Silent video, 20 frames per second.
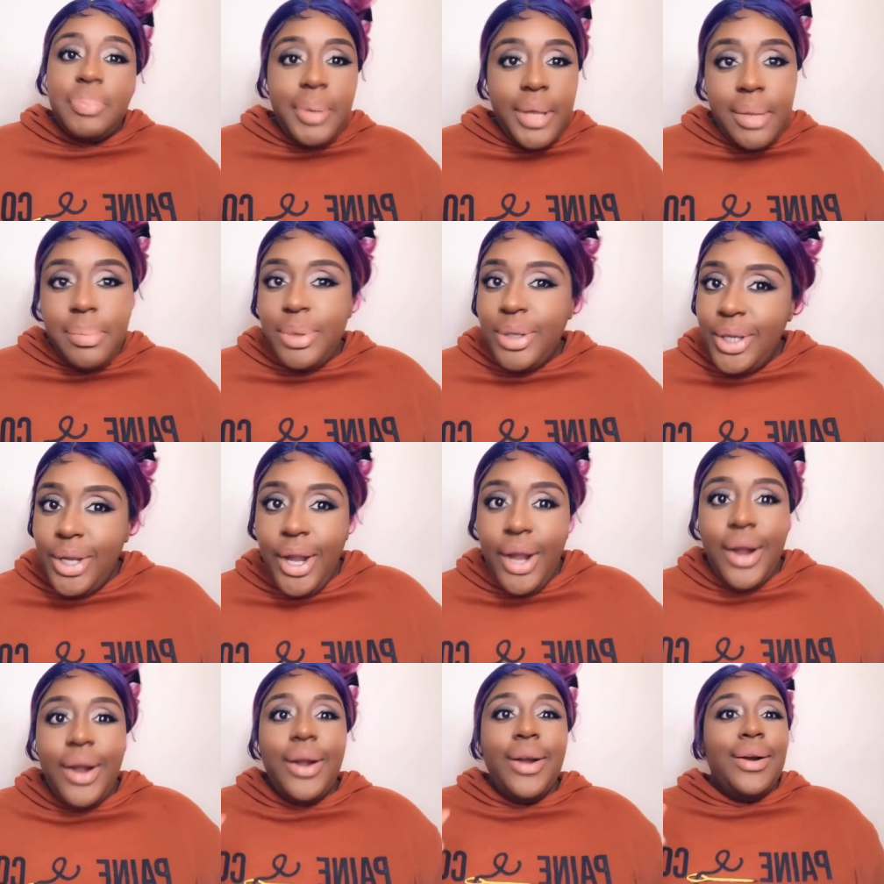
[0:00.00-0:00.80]
baby
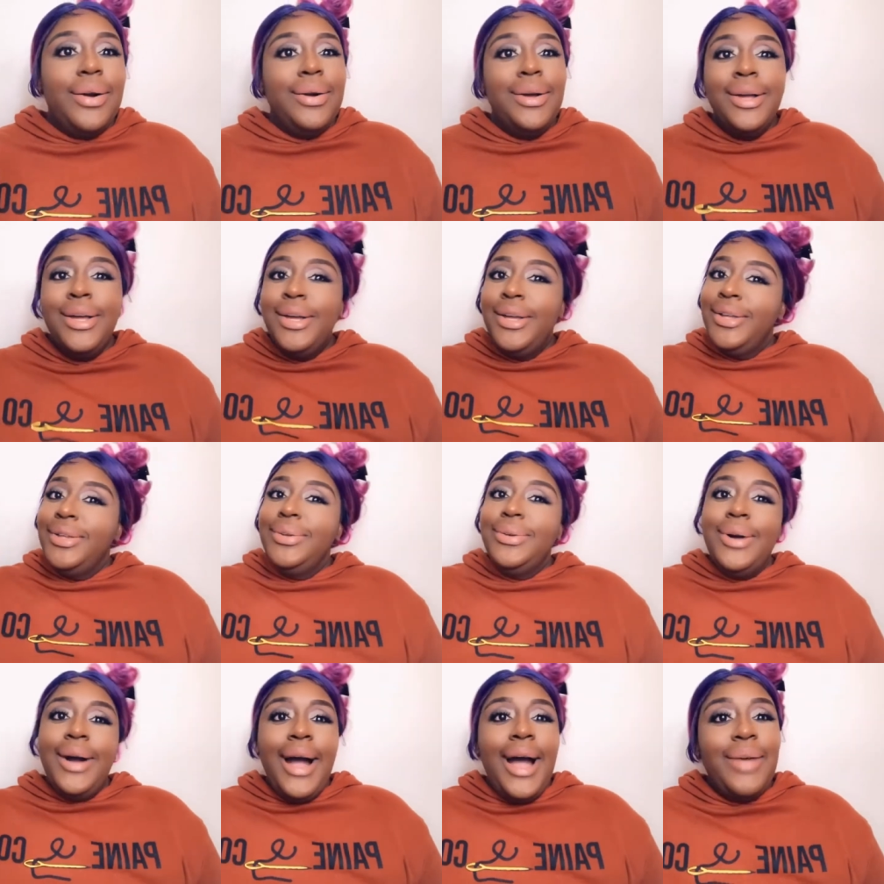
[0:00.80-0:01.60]
girl.
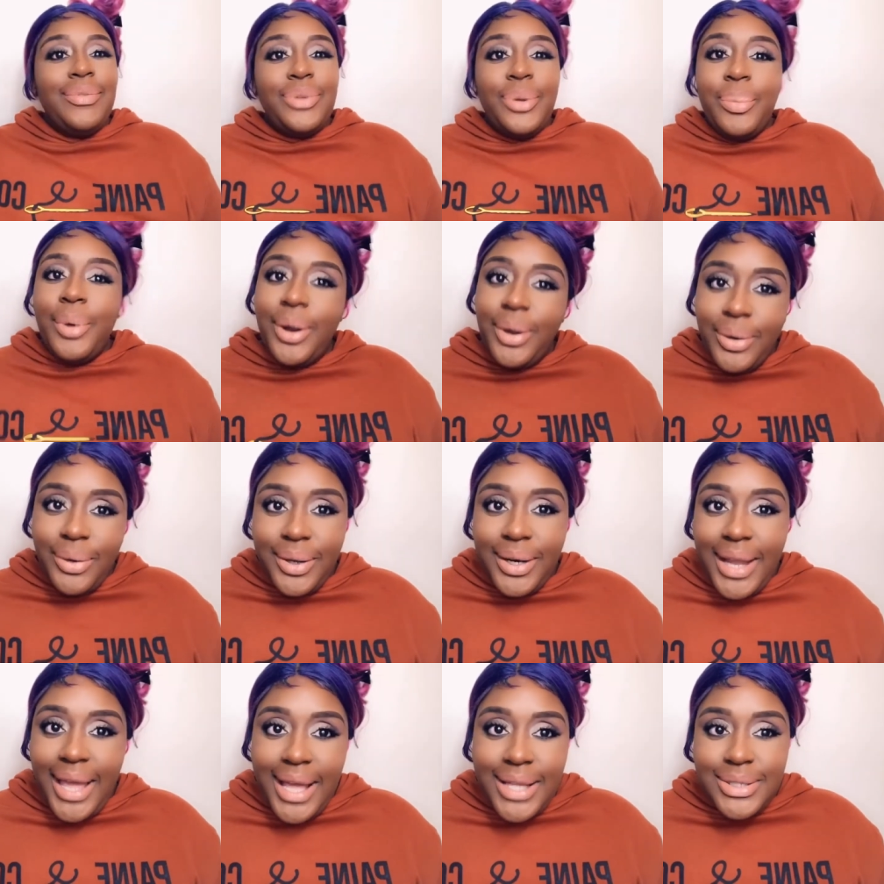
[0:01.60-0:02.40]
You're gonna have to work
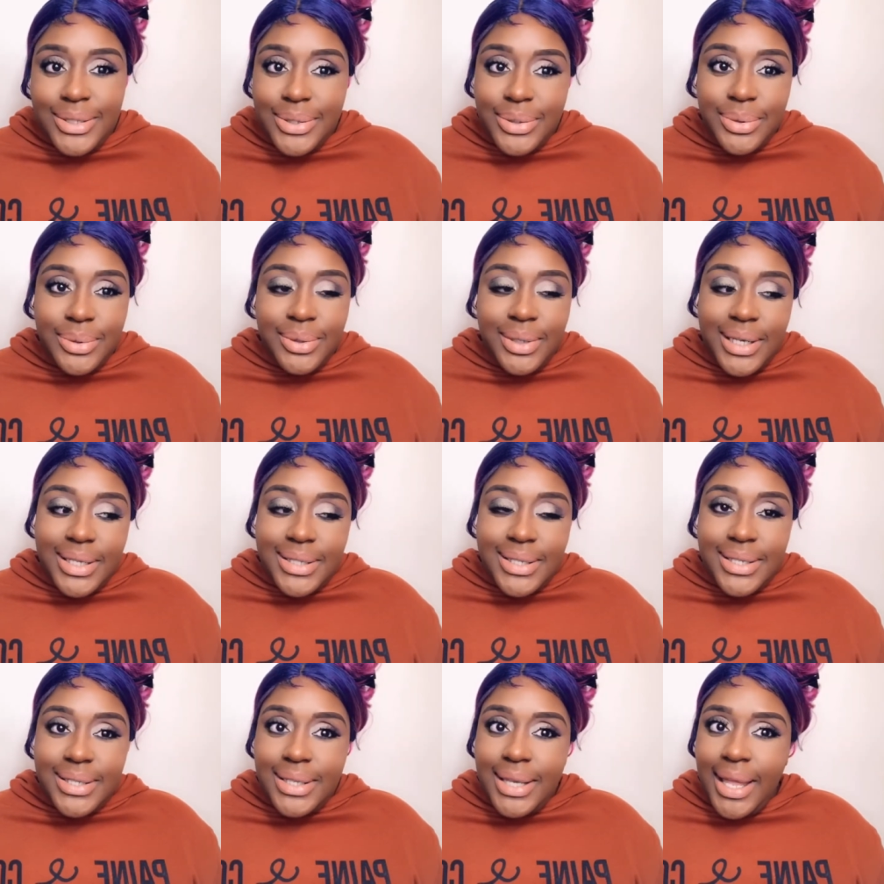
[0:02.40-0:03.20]
on that too,
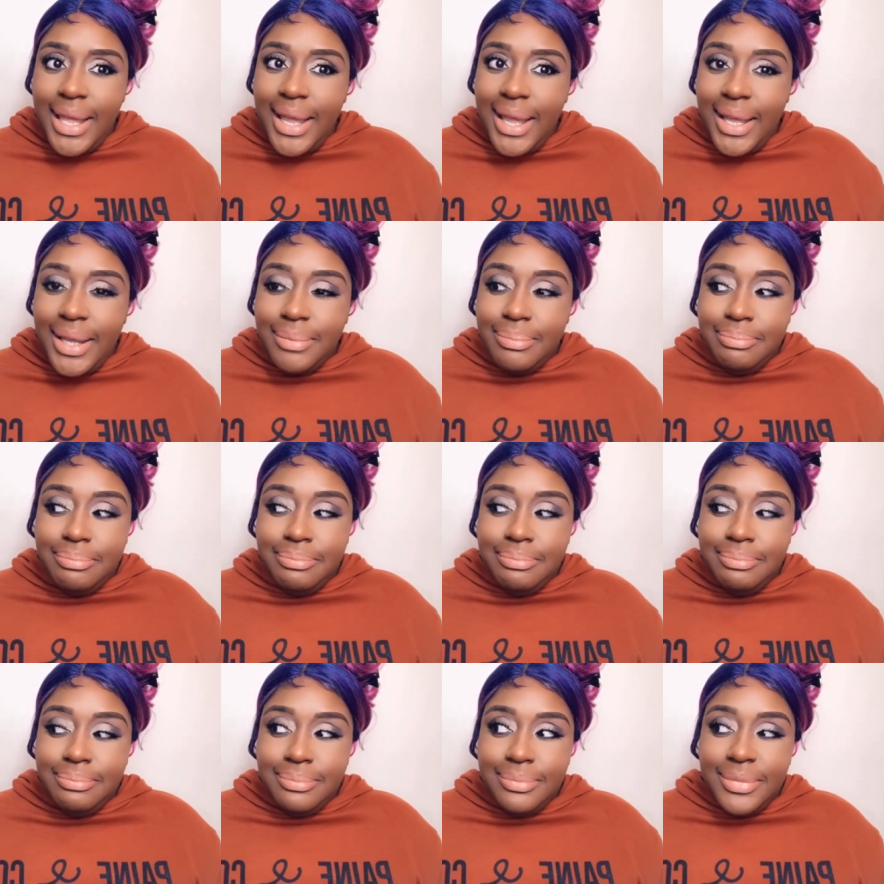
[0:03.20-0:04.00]
because it's like
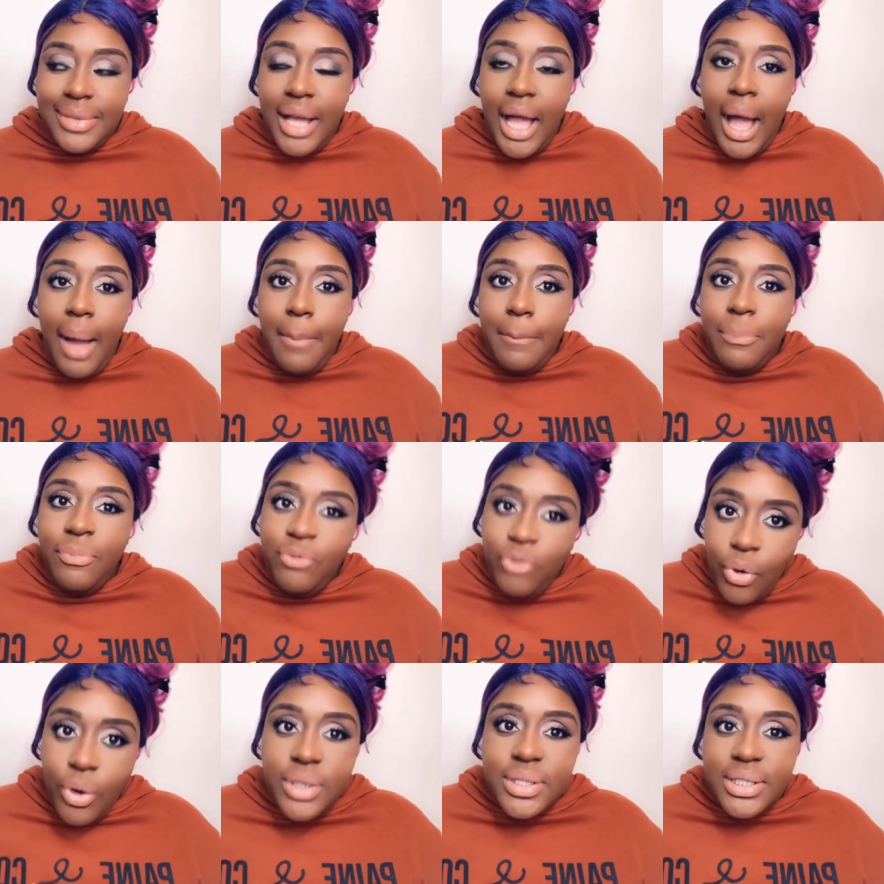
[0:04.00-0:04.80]
I'm
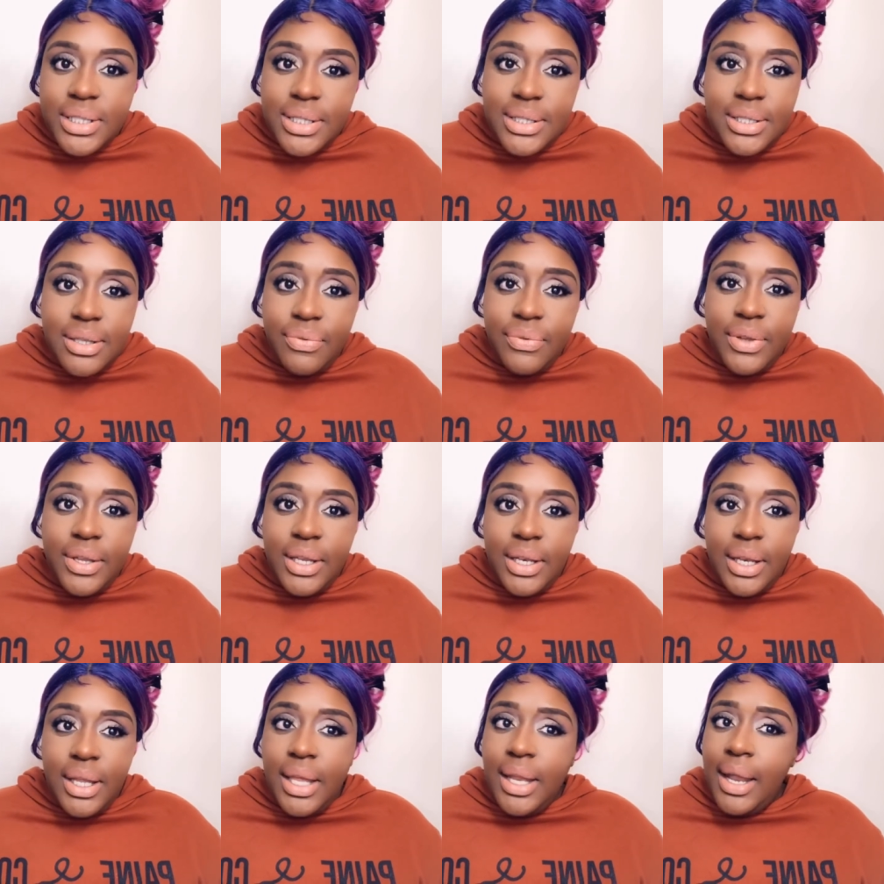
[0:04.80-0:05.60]
forcing stuff
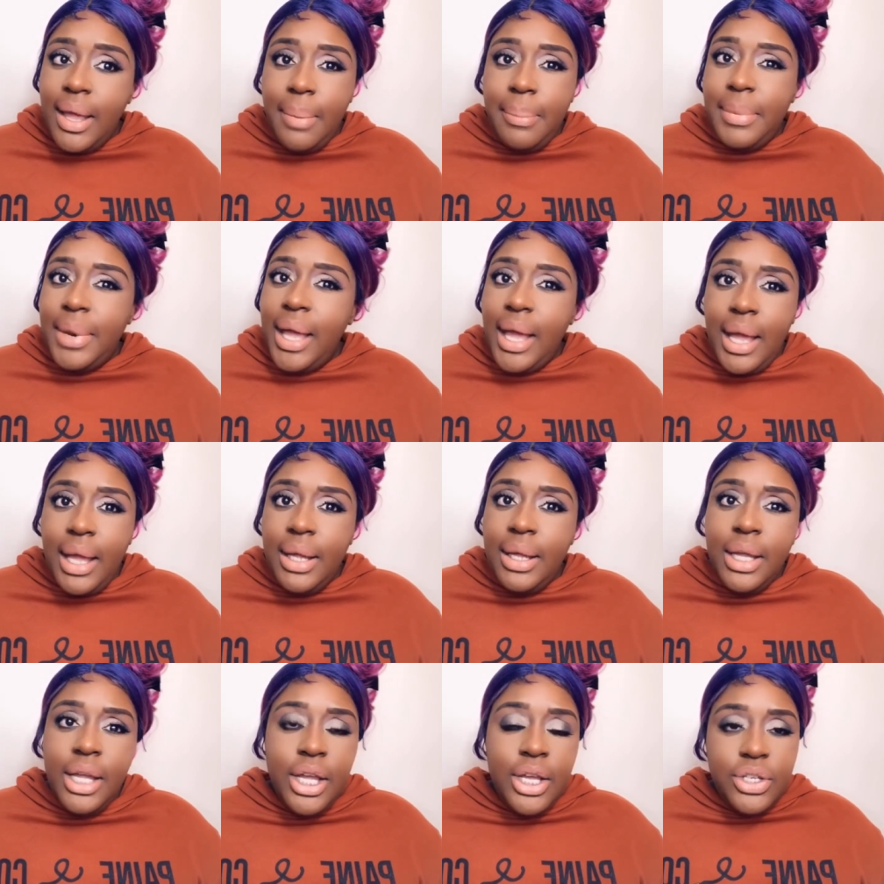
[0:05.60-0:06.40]
in and I'm not
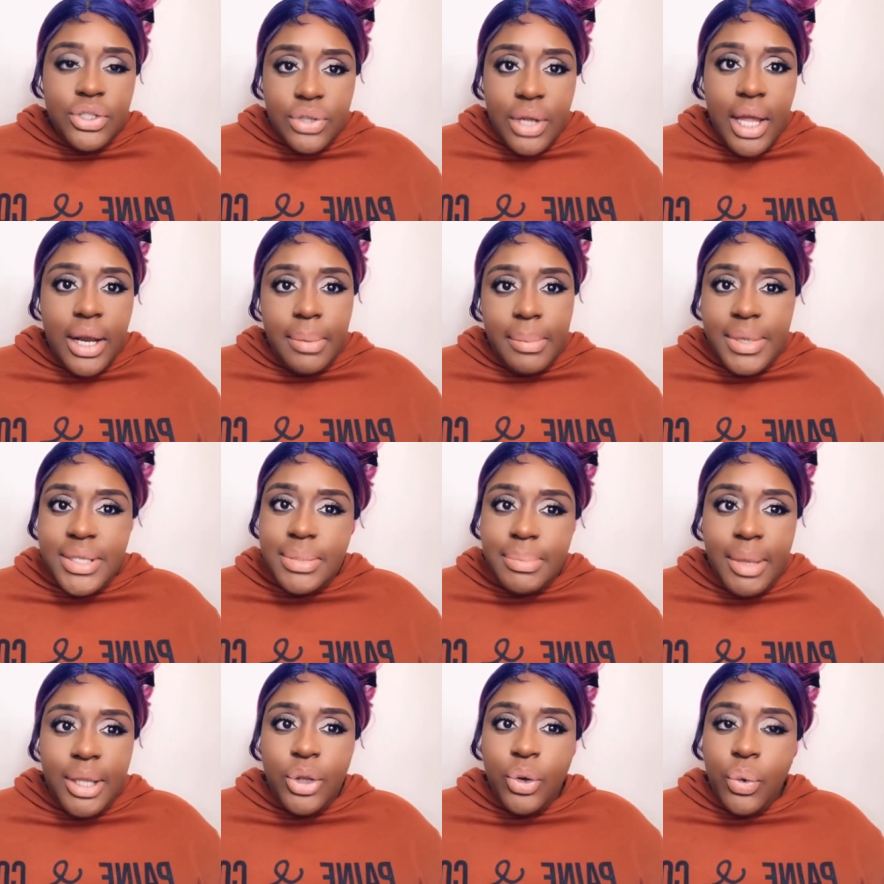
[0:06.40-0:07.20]
trying to mess
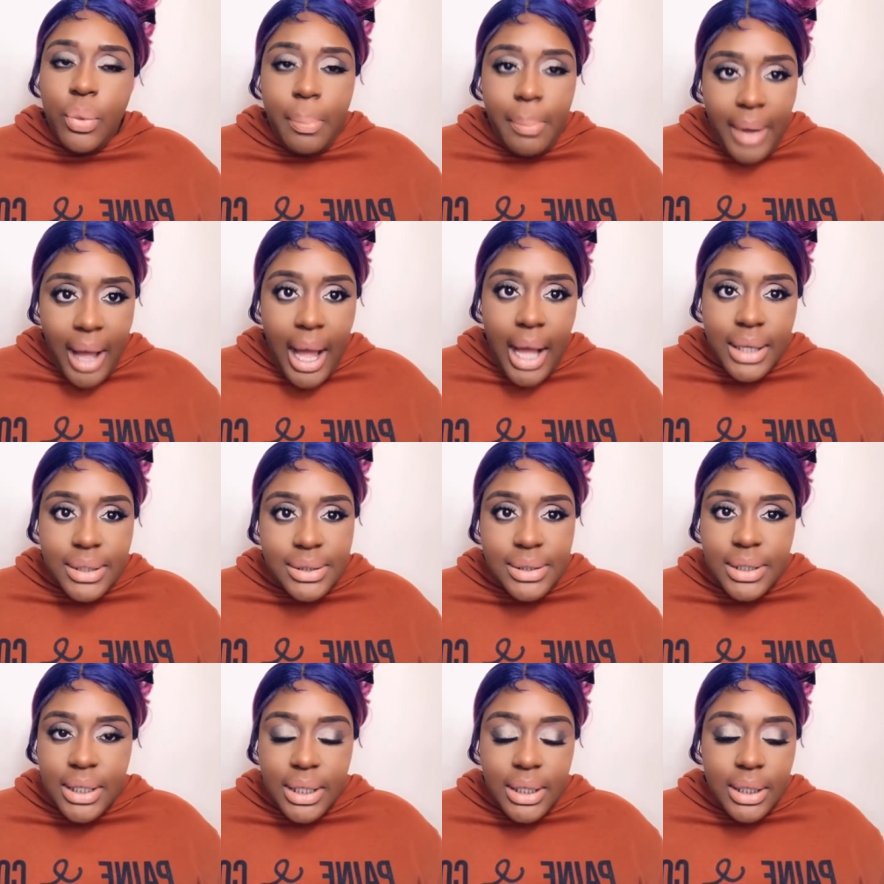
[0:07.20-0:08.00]
up my little
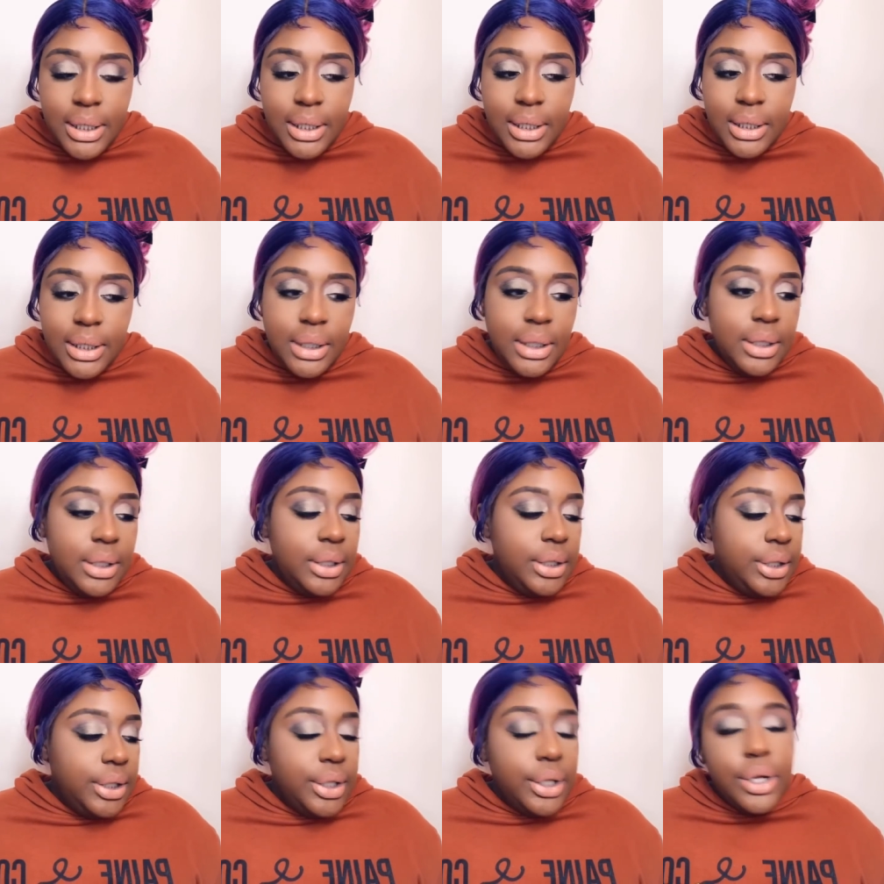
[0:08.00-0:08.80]
box neither.
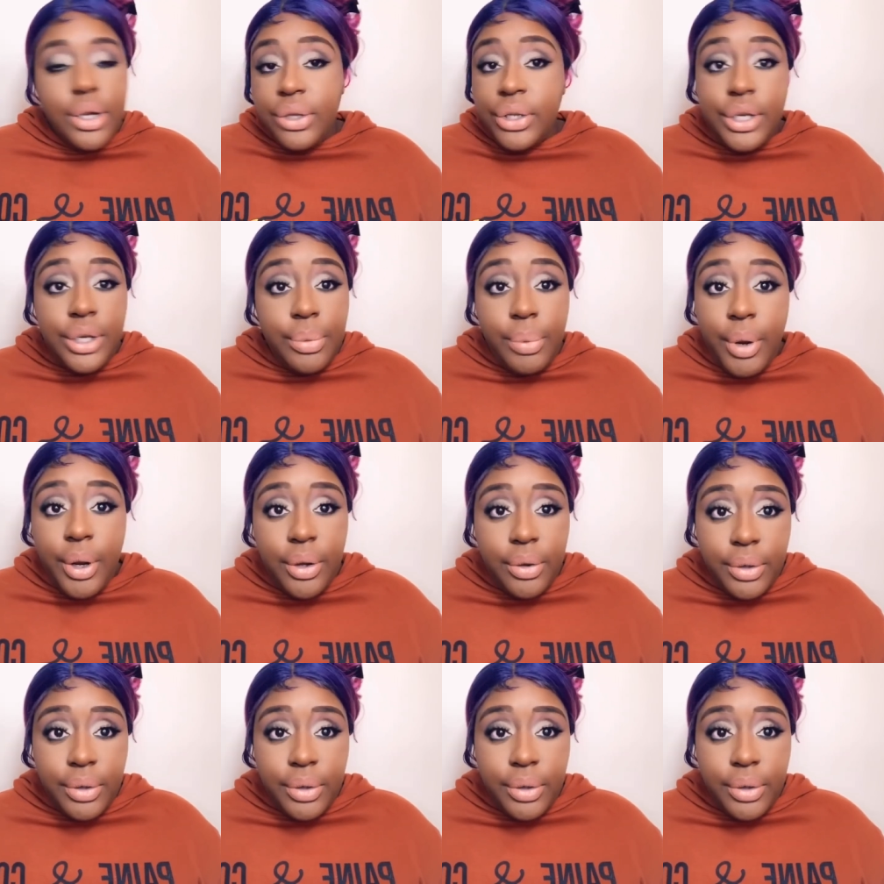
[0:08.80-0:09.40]
Girl, you need to work